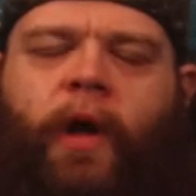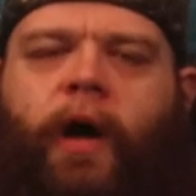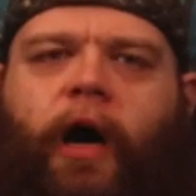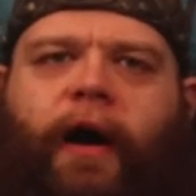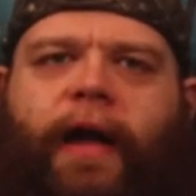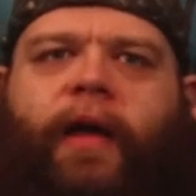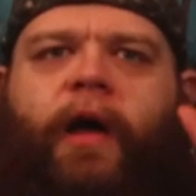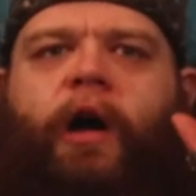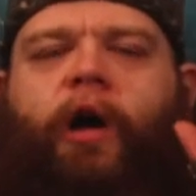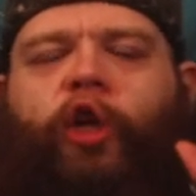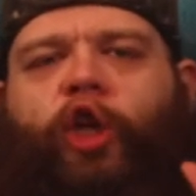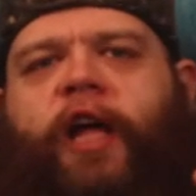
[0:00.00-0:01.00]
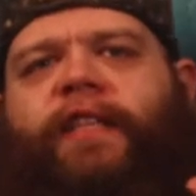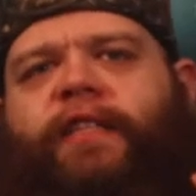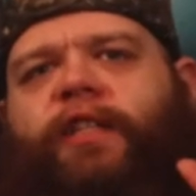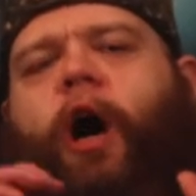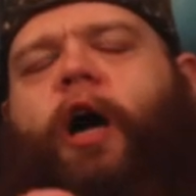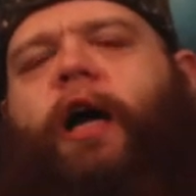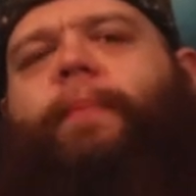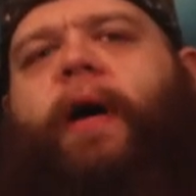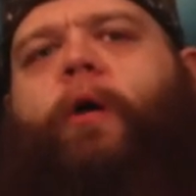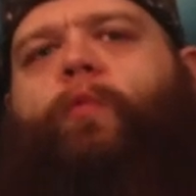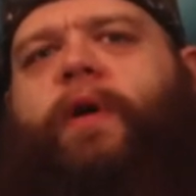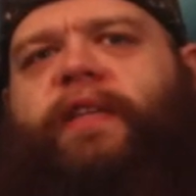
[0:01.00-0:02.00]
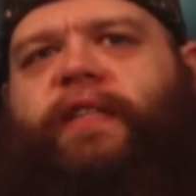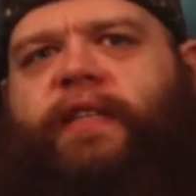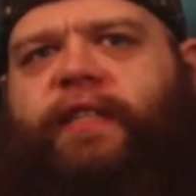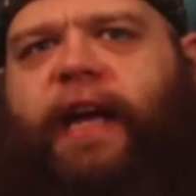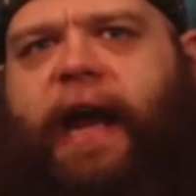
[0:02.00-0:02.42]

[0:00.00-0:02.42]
All right, let's talk about Winston's